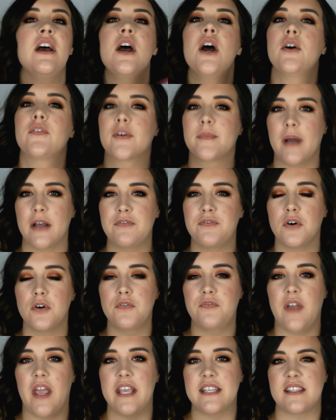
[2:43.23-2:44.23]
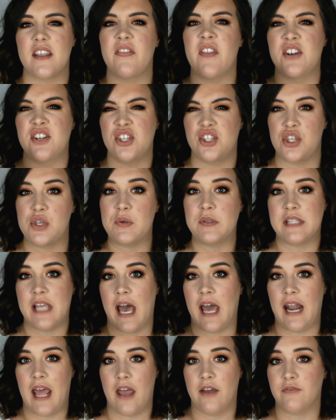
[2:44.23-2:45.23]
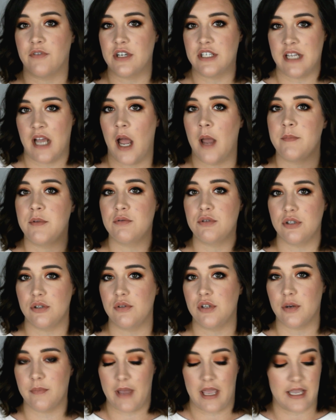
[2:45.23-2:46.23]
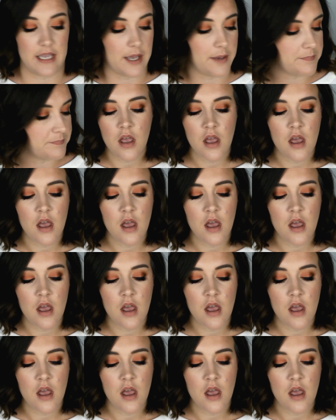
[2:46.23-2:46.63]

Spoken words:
for my full face, and then just use that every time you do your makeup.